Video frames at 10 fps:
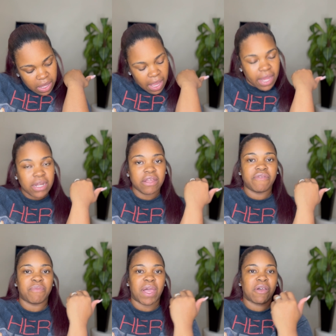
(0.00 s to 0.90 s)
I love
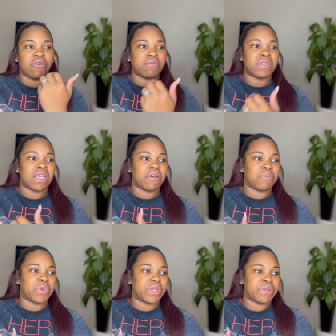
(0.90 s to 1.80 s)
my hometown
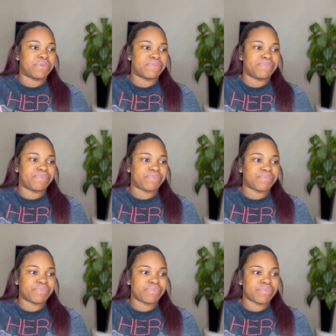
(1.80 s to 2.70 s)
but
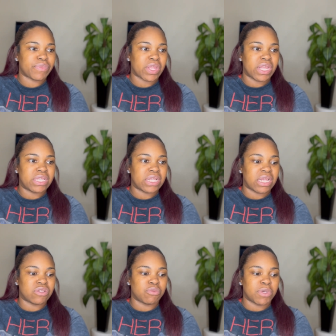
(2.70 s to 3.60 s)
it's not
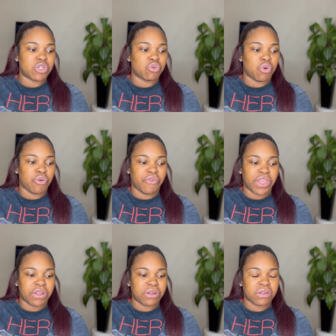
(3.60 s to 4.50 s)
too much growth
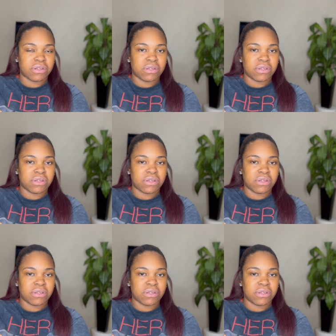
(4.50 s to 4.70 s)
here.